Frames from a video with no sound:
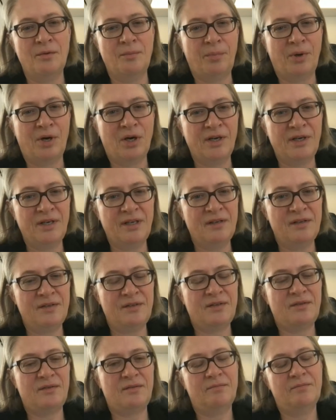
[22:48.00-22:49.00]

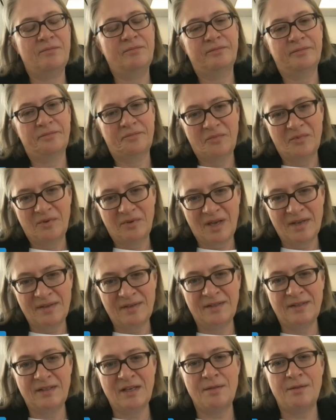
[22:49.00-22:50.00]
parties, as
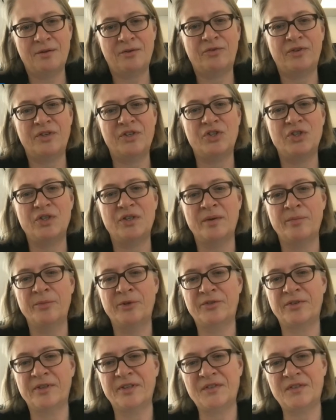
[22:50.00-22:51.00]
I said, the Christian
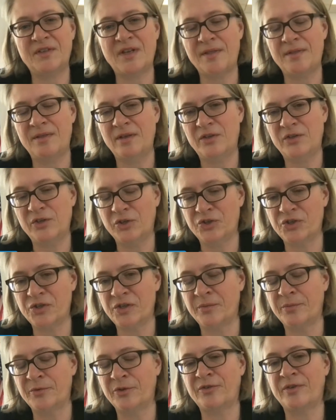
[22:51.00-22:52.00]
Democrats and the Social
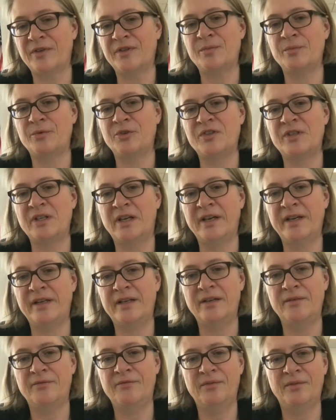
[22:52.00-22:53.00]
Democrats most
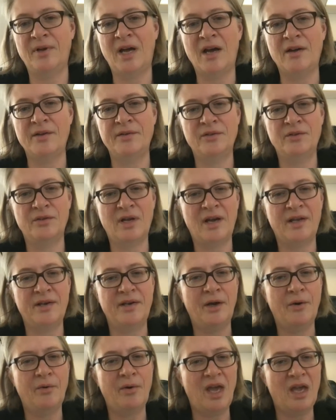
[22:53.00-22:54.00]
likely are
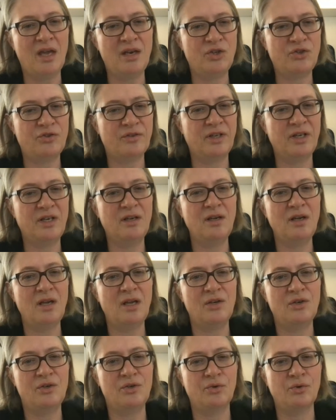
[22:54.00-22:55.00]
now entering
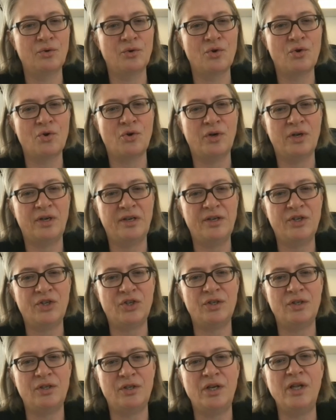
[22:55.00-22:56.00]
into
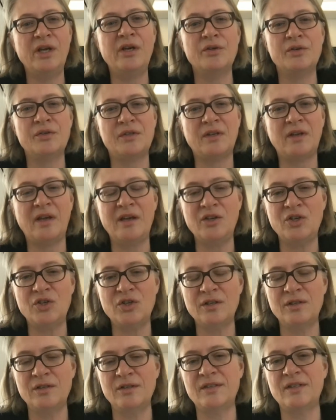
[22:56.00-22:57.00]
coalition
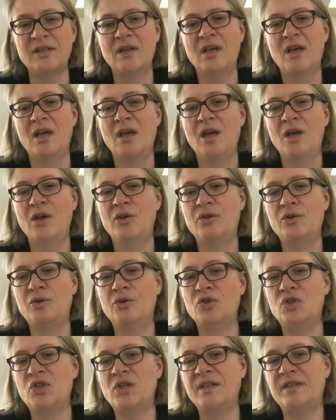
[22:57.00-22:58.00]
negotiations,
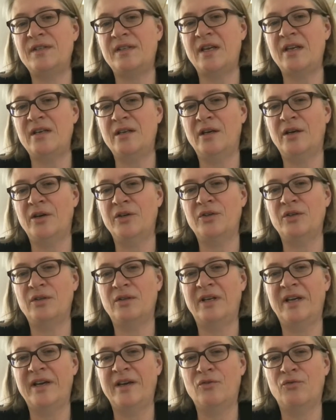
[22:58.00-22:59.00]
usually send out
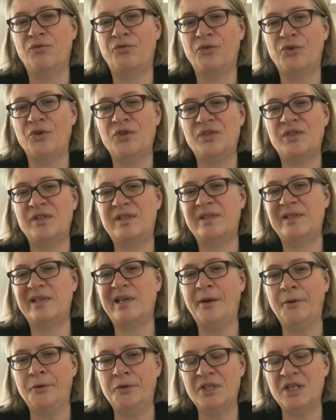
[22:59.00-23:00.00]
like a first
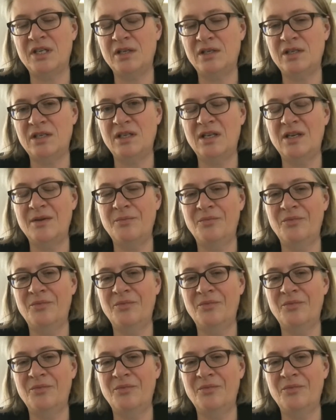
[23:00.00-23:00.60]
scouting team,